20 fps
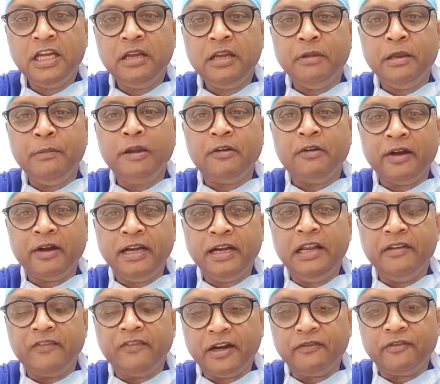may be quite
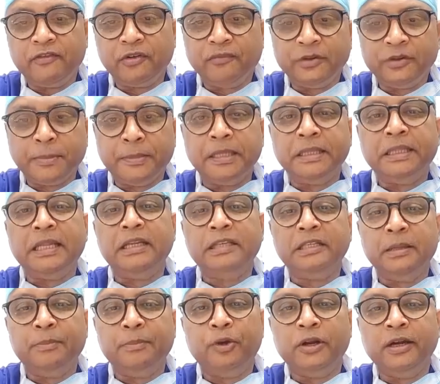different from something that is
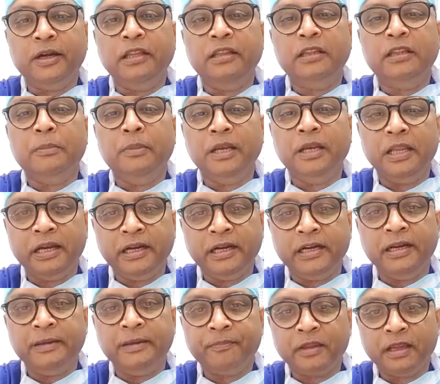deployed in the biliary
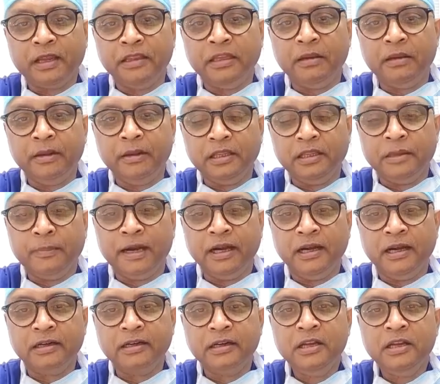tree, in the bile
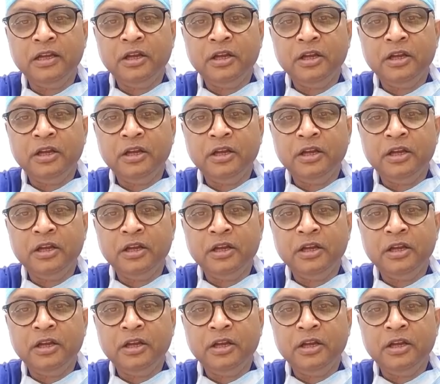duct,